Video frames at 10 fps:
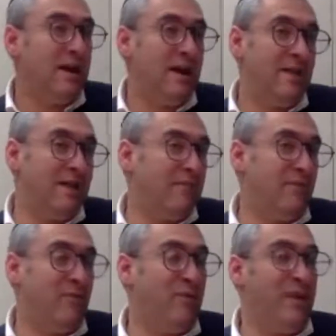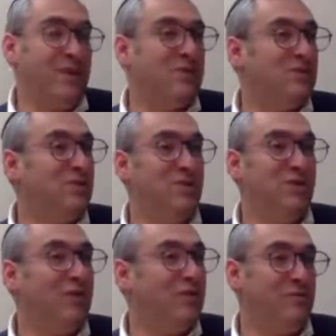and then before that nation turns
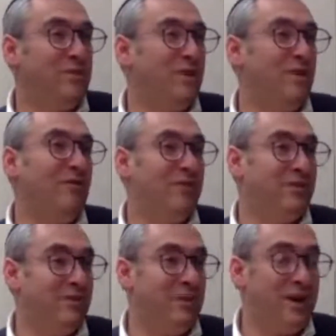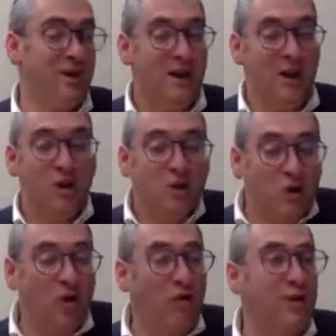off and we're off, right?
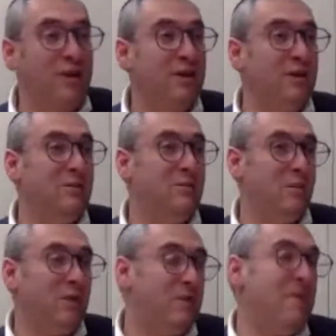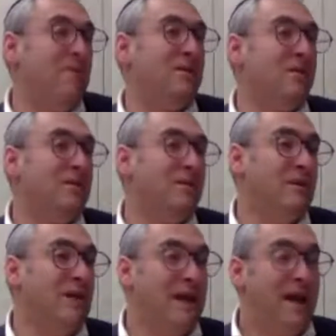Currently, we're in America,
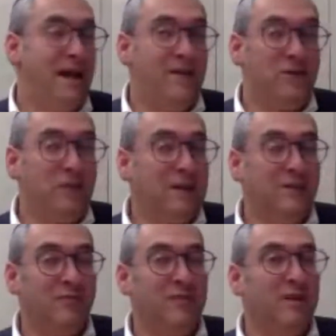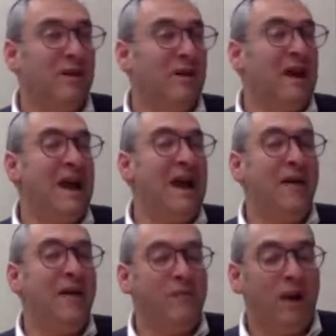and the sparks of America
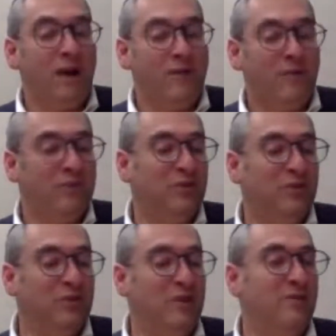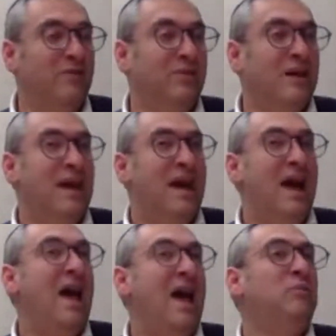are what's described as
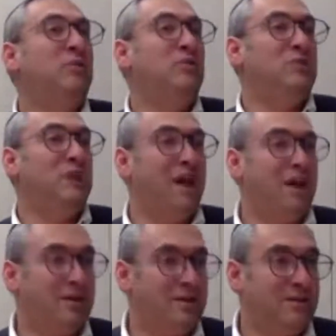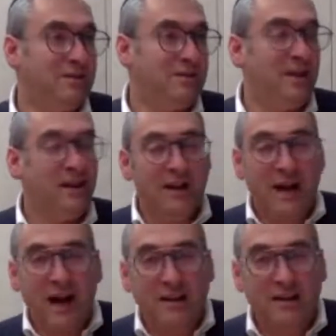absolute kindness.
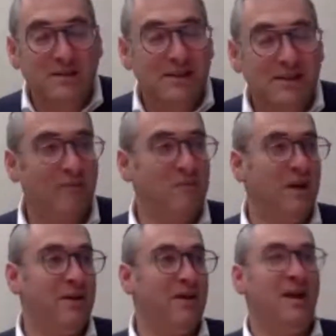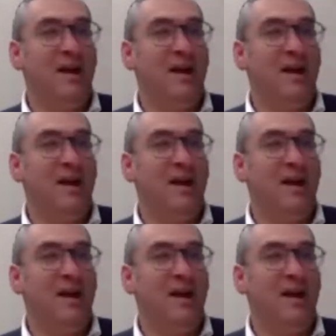Kindness to everybody,